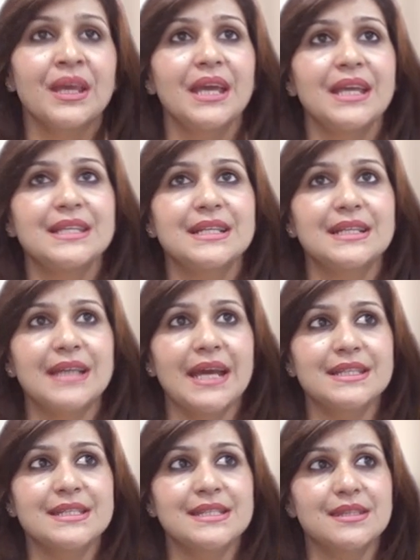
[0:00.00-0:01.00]
it
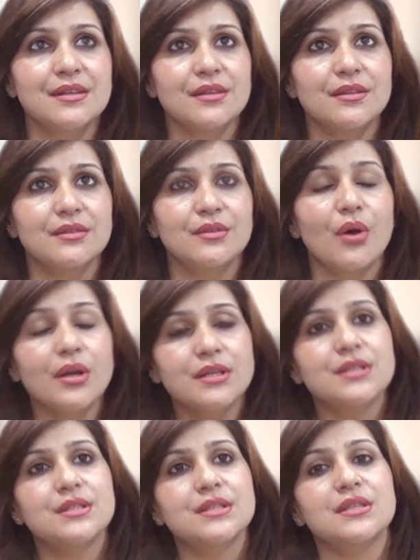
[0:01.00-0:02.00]
connects the thoughts
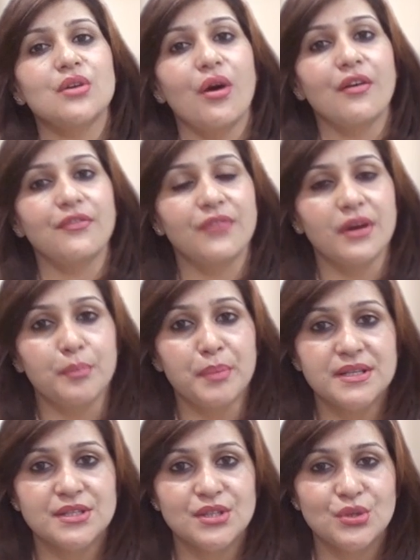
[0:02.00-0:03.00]
of a
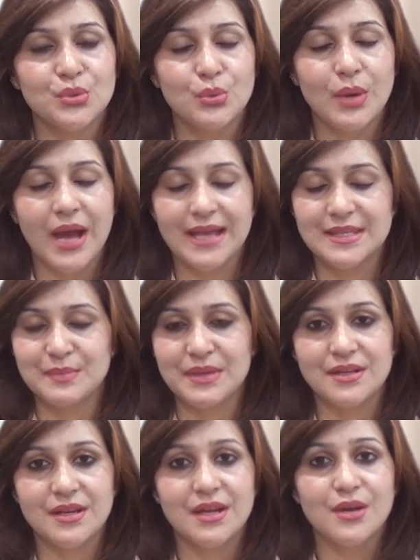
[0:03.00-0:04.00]
person who has
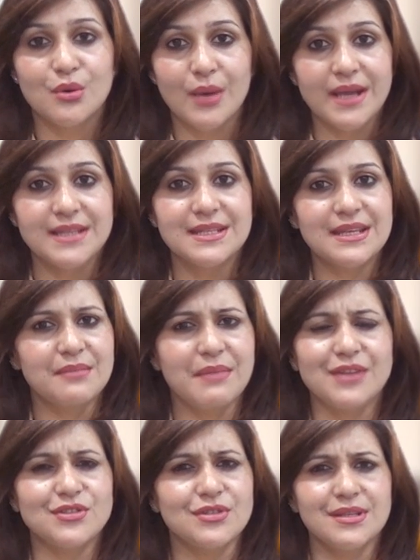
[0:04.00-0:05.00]
been writing,
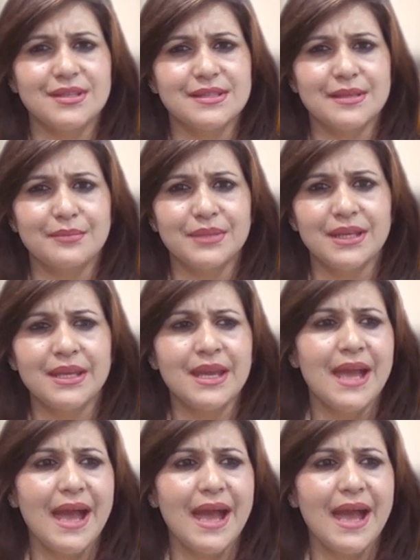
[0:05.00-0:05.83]
imagining something,